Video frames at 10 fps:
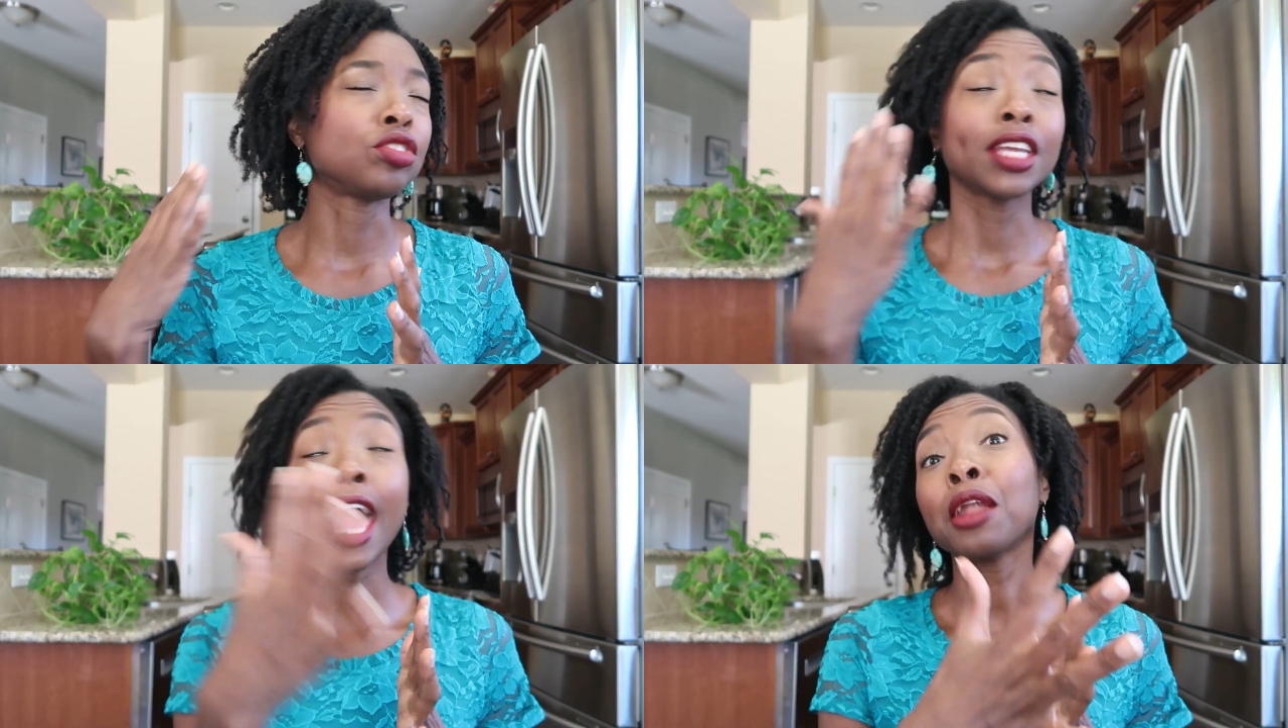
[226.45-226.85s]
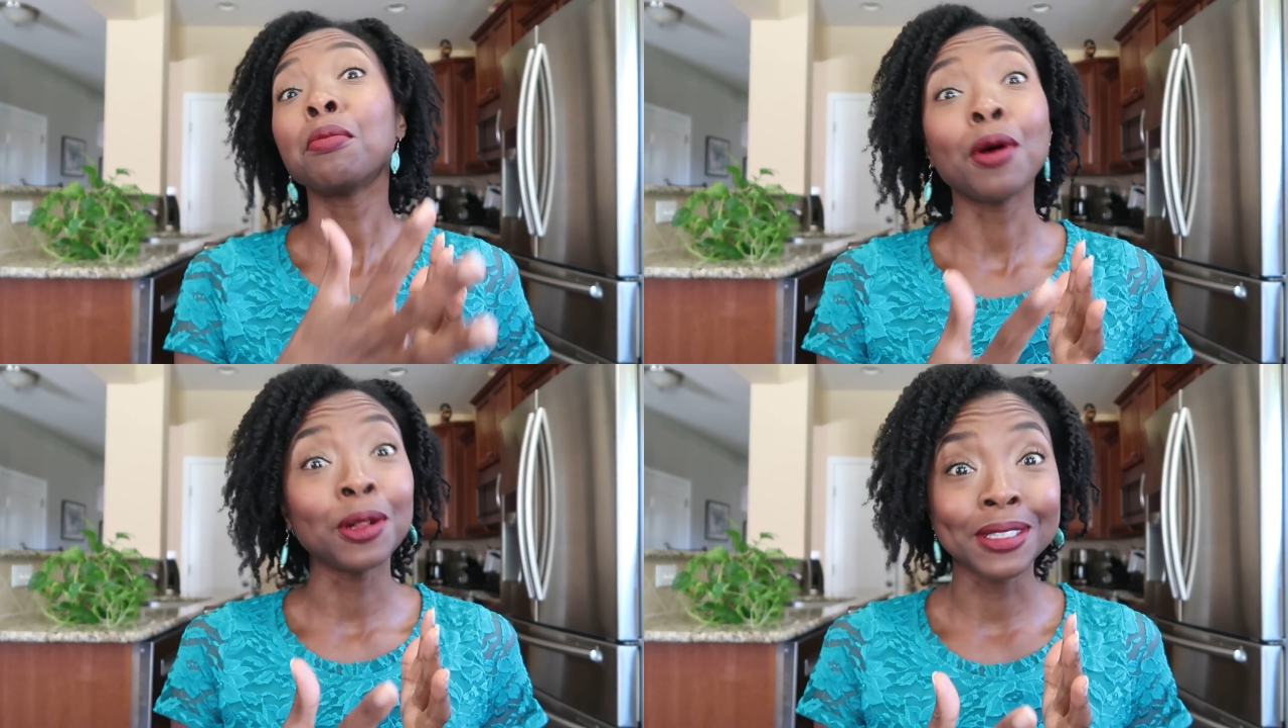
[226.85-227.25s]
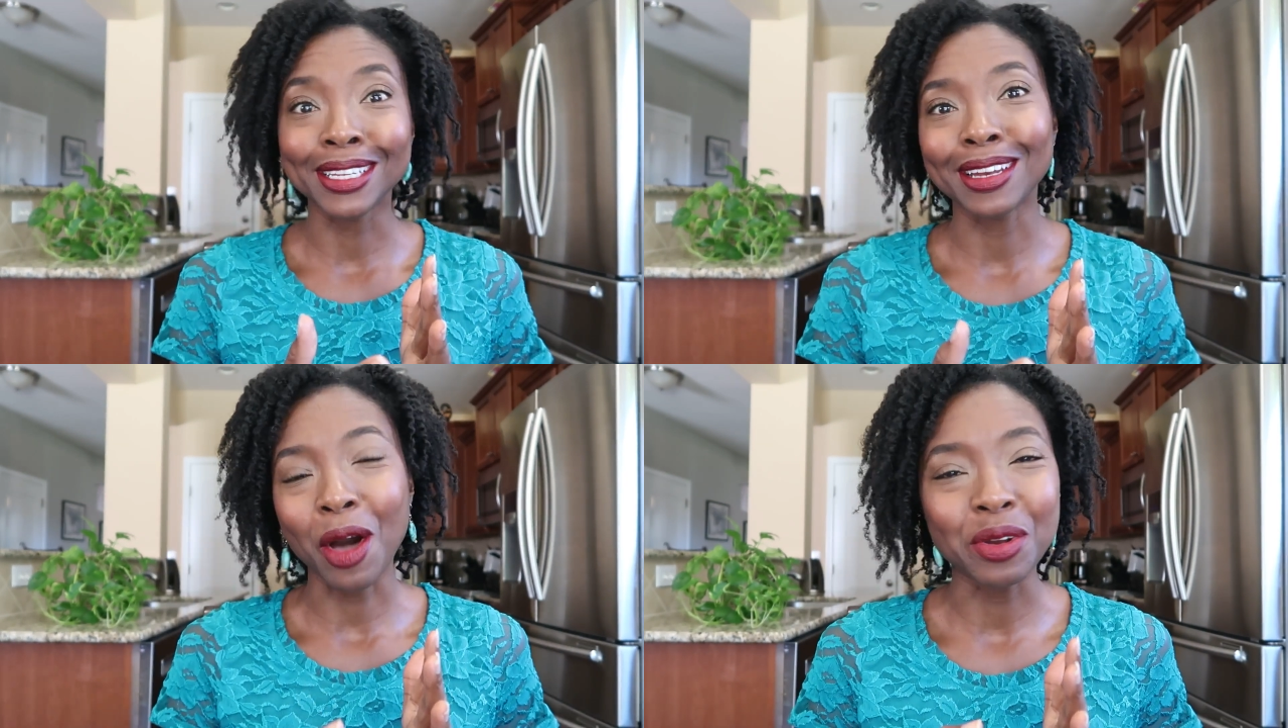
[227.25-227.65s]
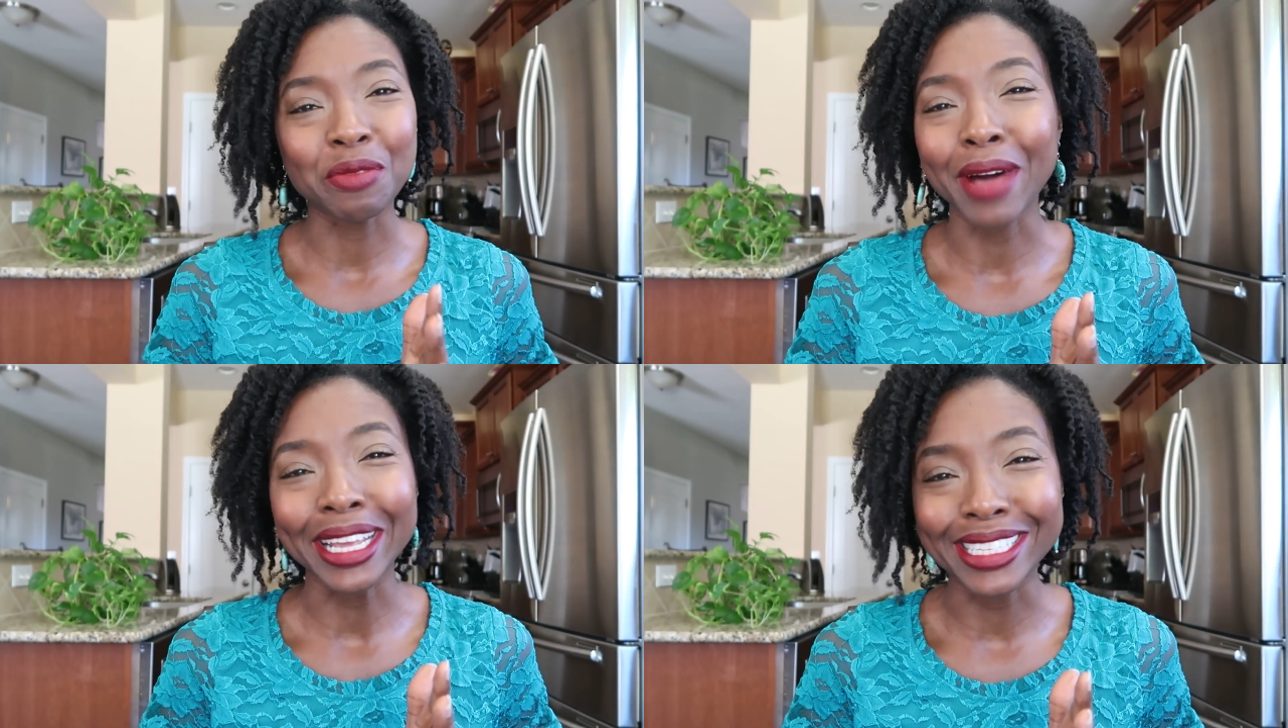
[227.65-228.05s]
catapulted out
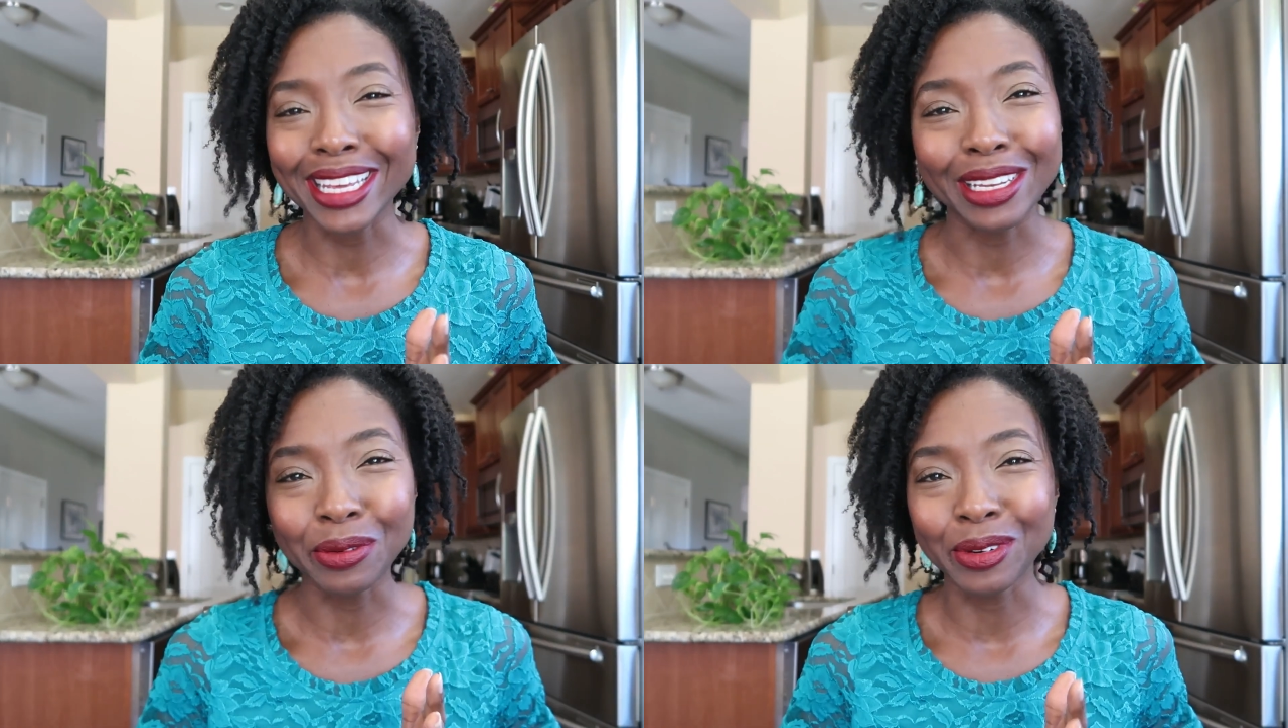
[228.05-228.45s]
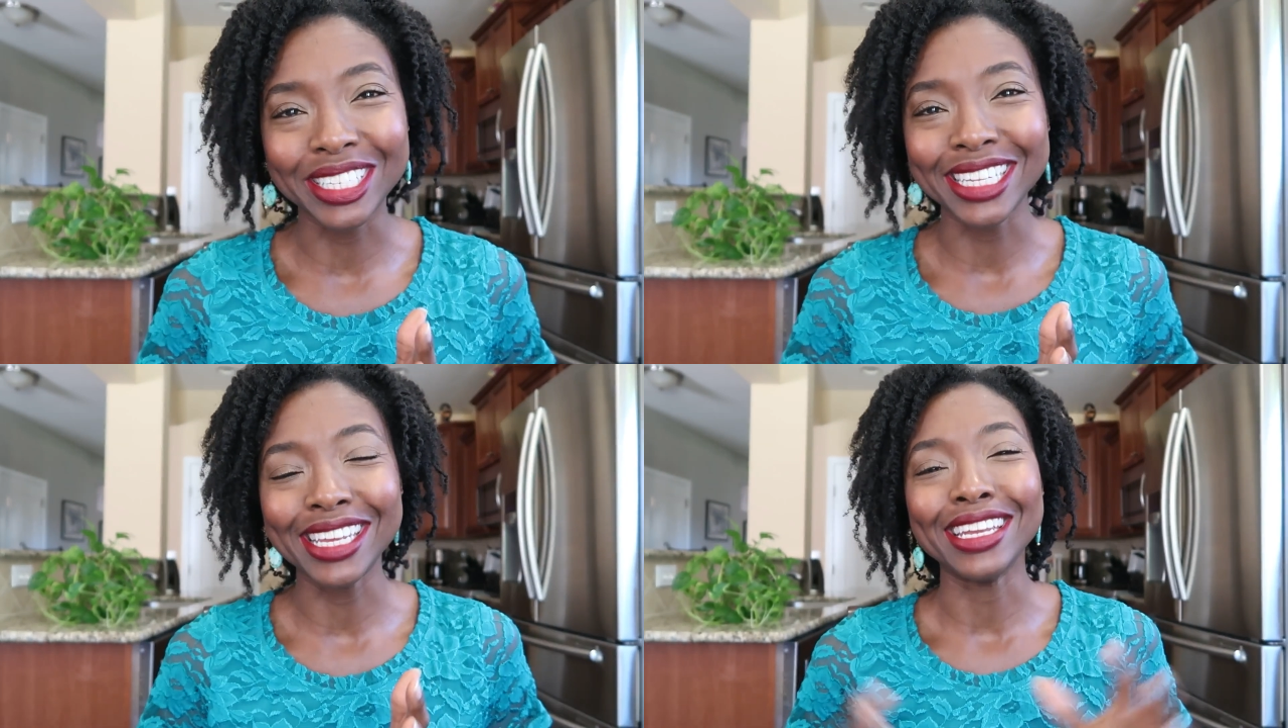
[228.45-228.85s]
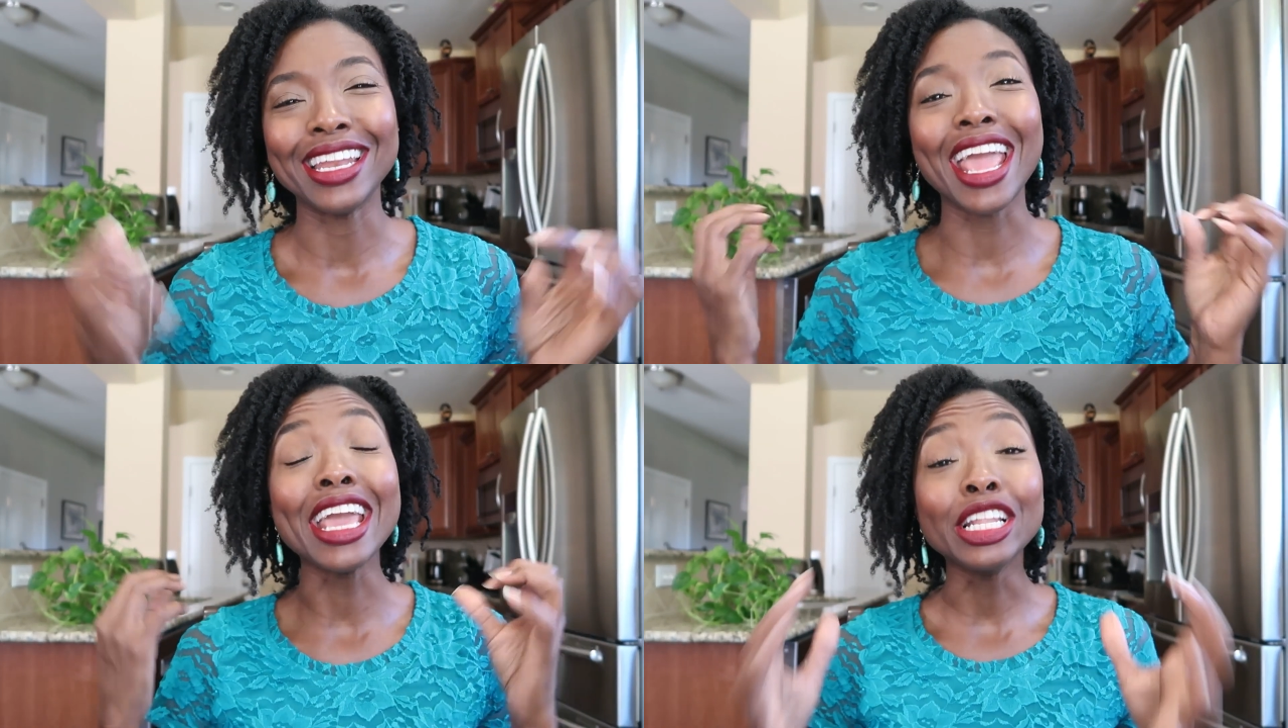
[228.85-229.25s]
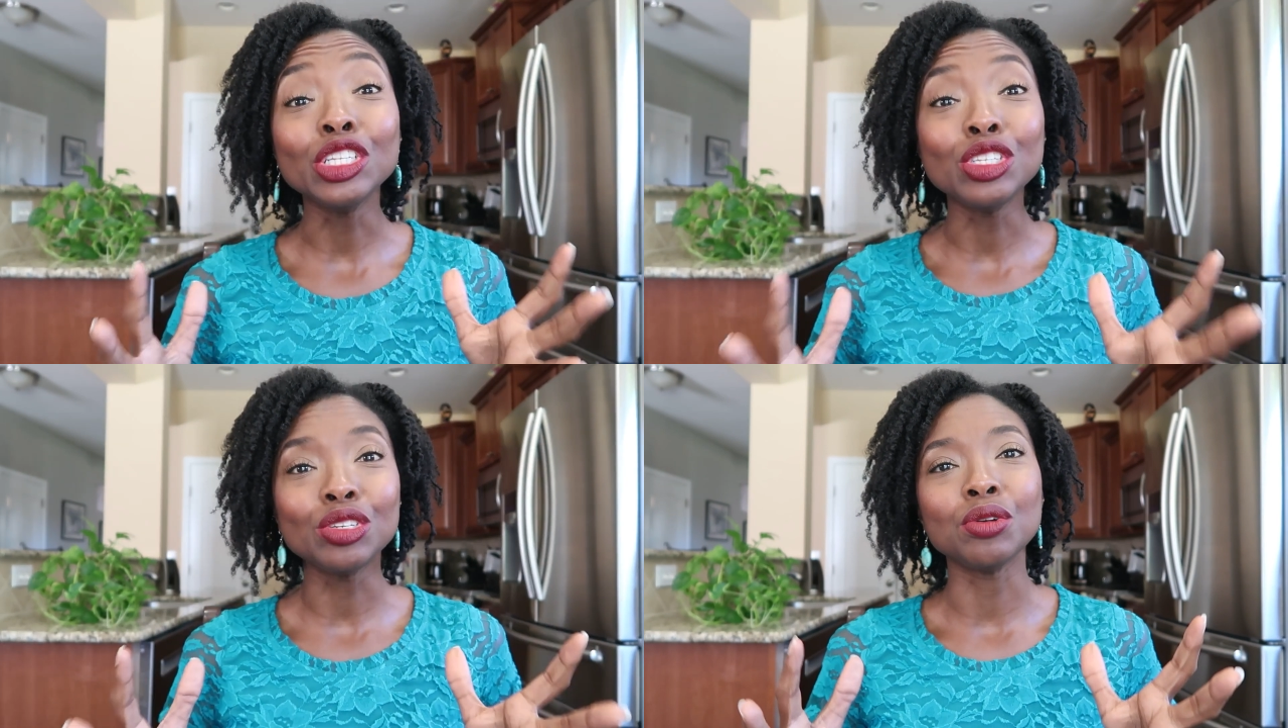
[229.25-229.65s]
of my daily routine
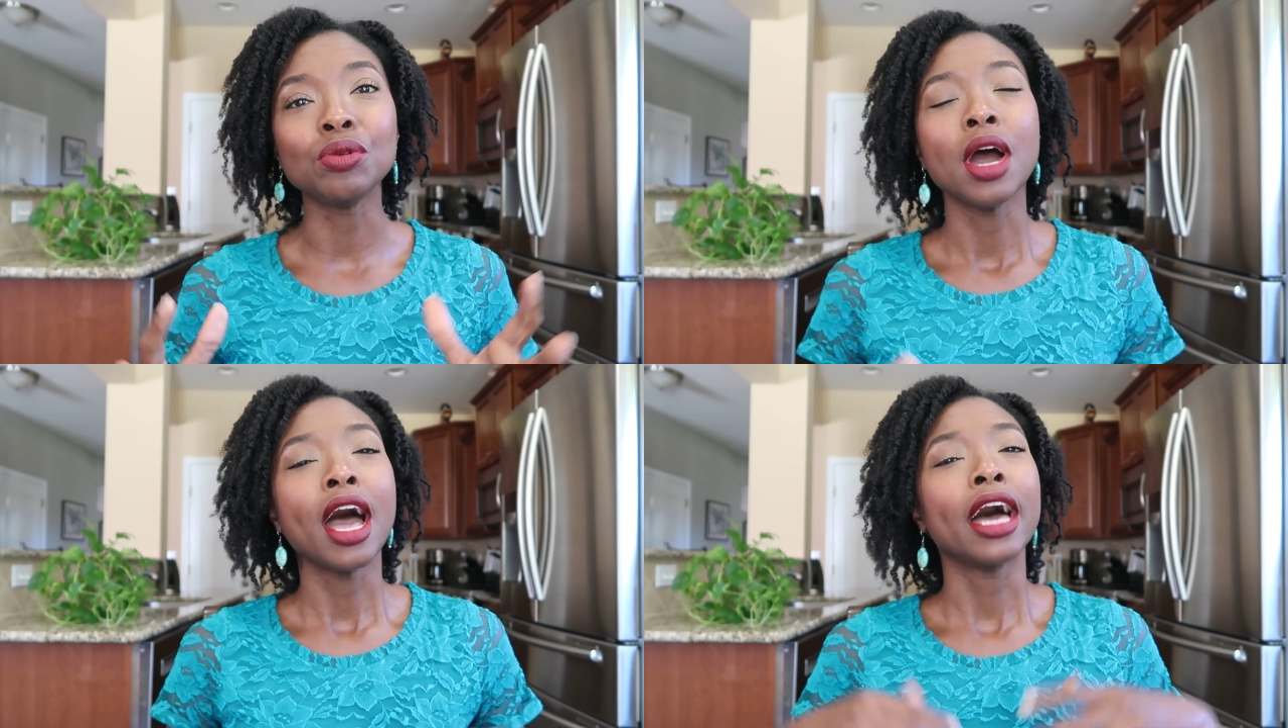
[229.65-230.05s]
into